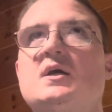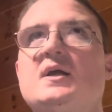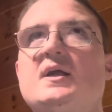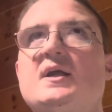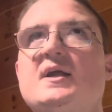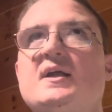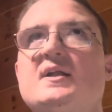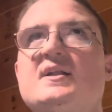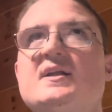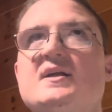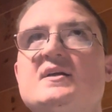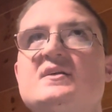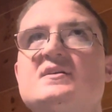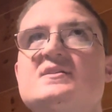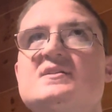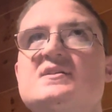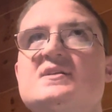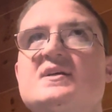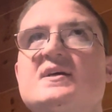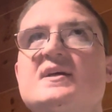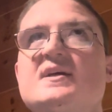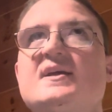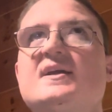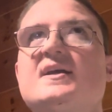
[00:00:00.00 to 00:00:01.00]
there's
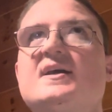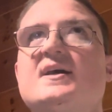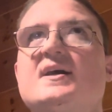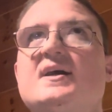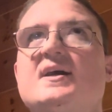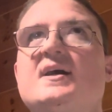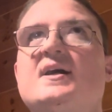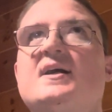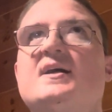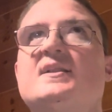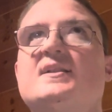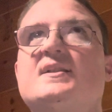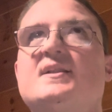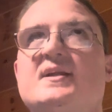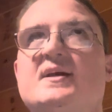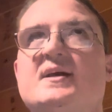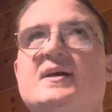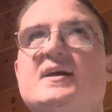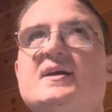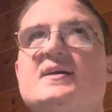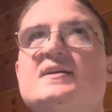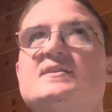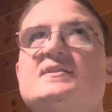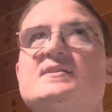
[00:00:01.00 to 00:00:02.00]
like a
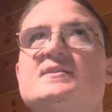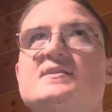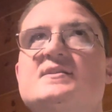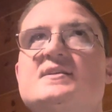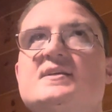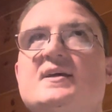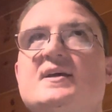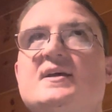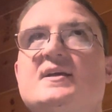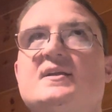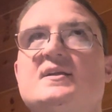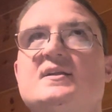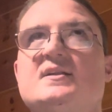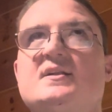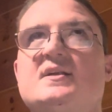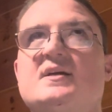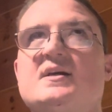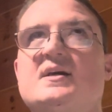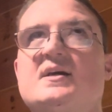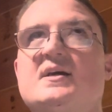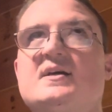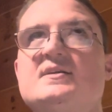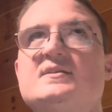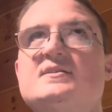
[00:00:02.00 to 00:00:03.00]
lot and
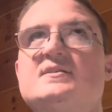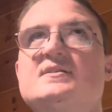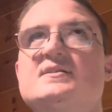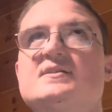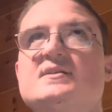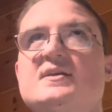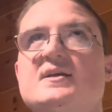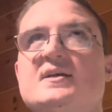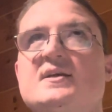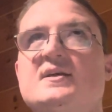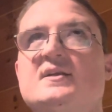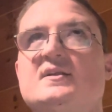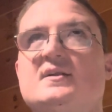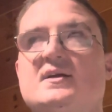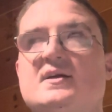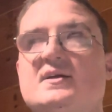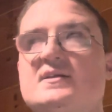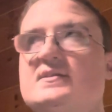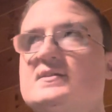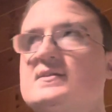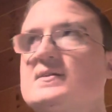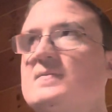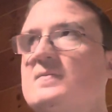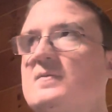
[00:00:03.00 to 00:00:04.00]
lots and
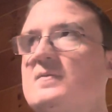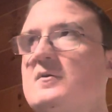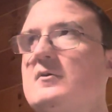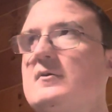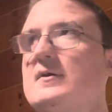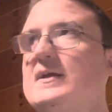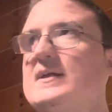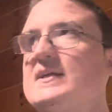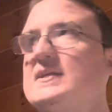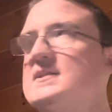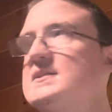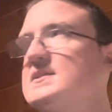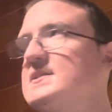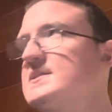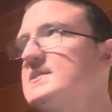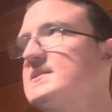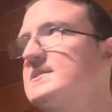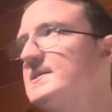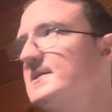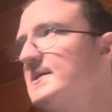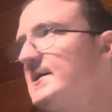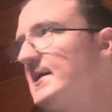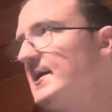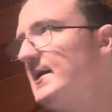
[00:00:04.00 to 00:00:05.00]
lots of great
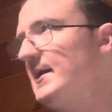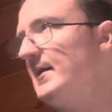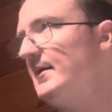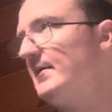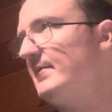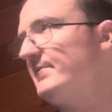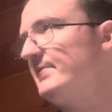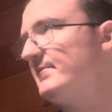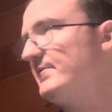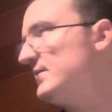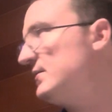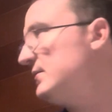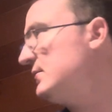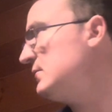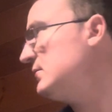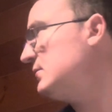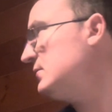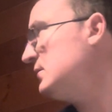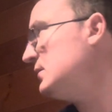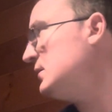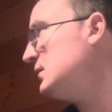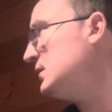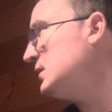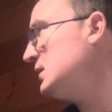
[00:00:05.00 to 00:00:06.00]
stuff
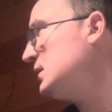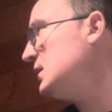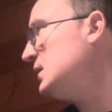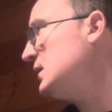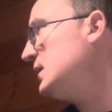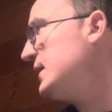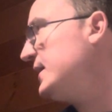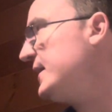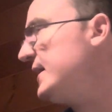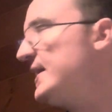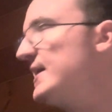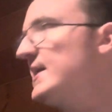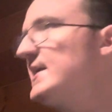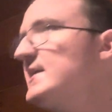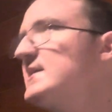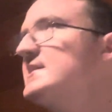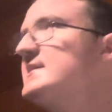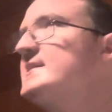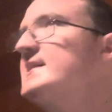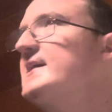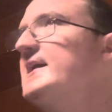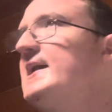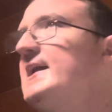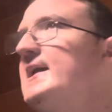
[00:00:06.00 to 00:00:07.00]
that has
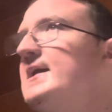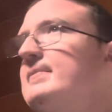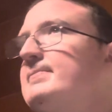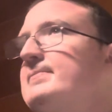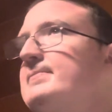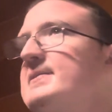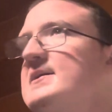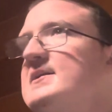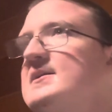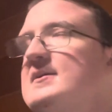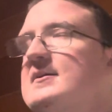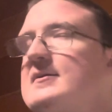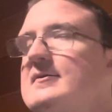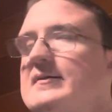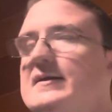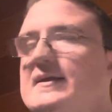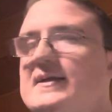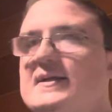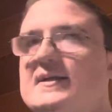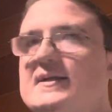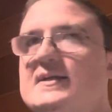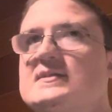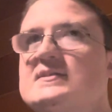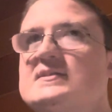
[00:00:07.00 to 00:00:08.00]
happened
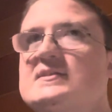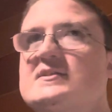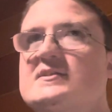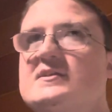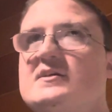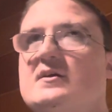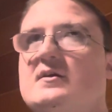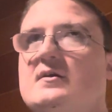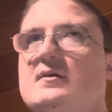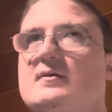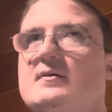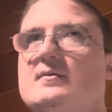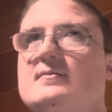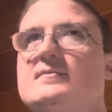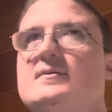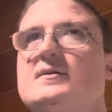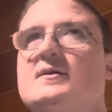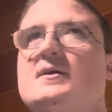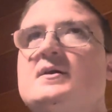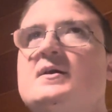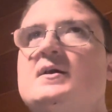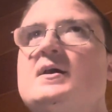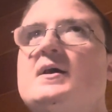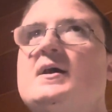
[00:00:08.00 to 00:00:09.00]
during this term.
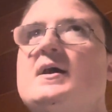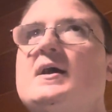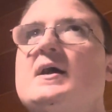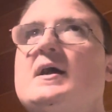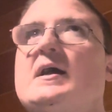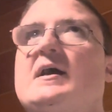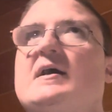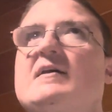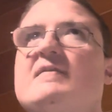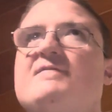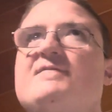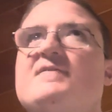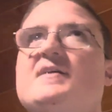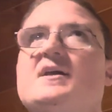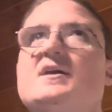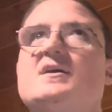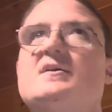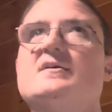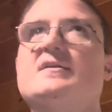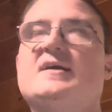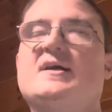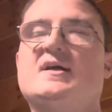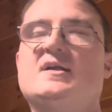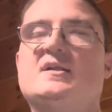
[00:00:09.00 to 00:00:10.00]
I
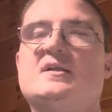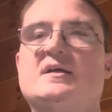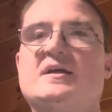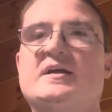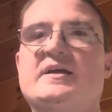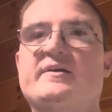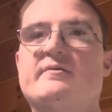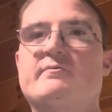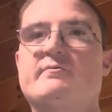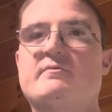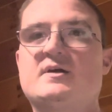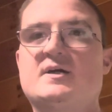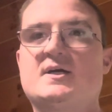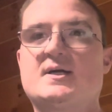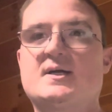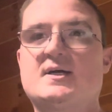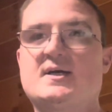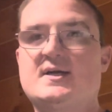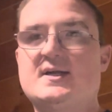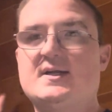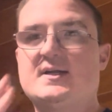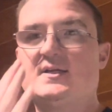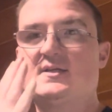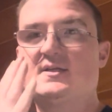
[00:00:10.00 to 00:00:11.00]
figured out like what
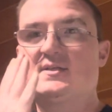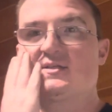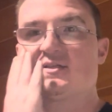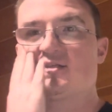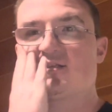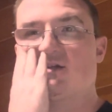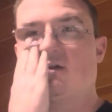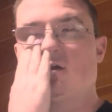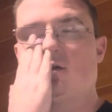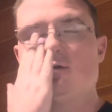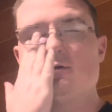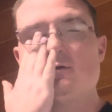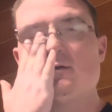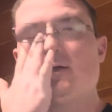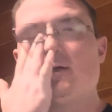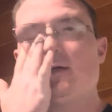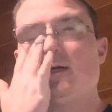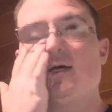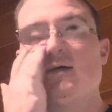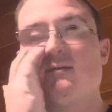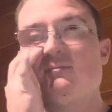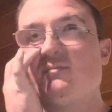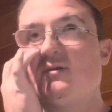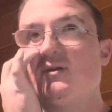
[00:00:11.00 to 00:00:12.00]
kind of cert
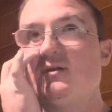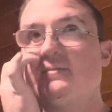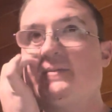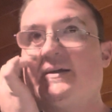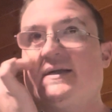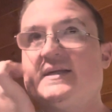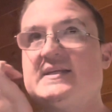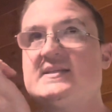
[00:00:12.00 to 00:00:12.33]
I'm gonna be